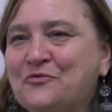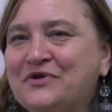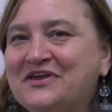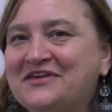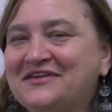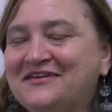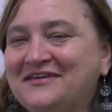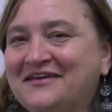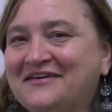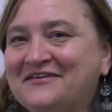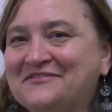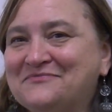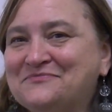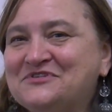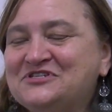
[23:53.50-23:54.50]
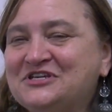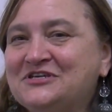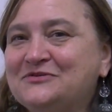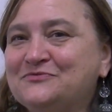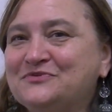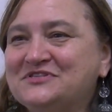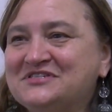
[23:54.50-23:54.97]
we, um,
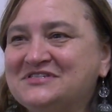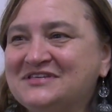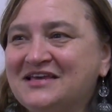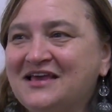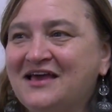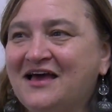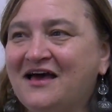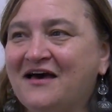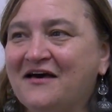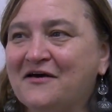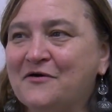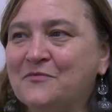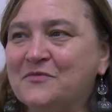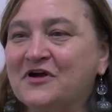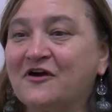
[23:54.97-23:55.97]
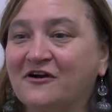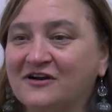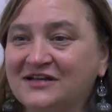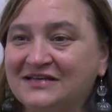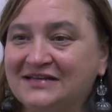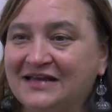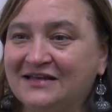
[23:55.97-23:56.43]
she was um, a
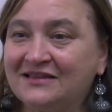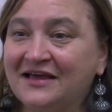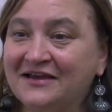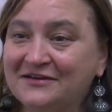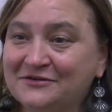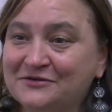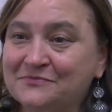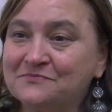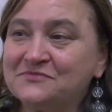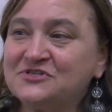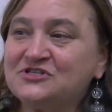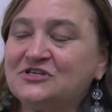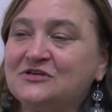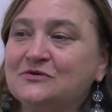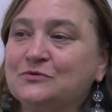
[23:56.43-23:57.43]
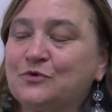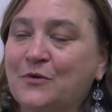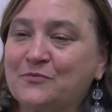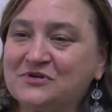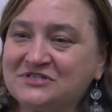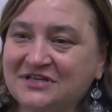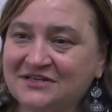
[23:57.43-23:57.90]
guardian ad litem. She
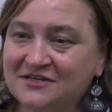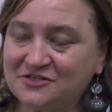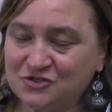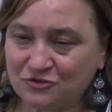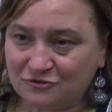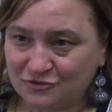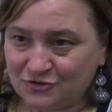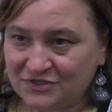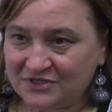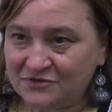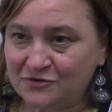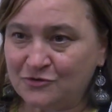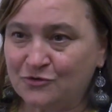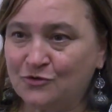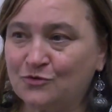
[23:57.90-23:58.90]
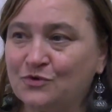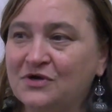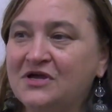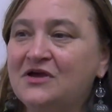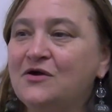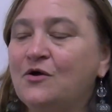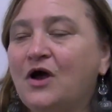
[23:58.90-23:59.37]
represented children who,
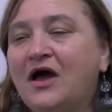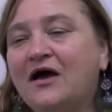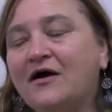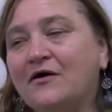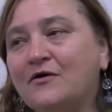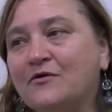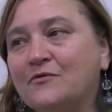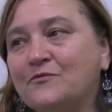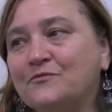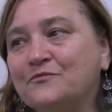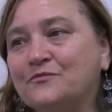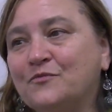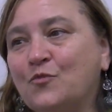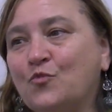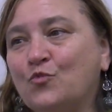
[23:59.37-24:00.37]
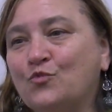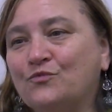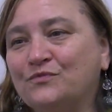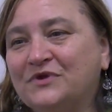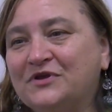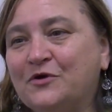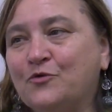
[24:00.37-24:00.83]
um,
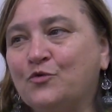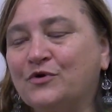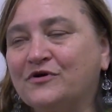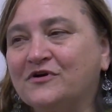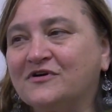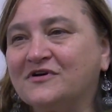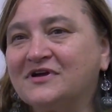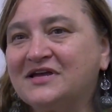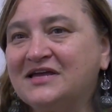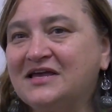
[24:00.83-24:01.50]
you know, were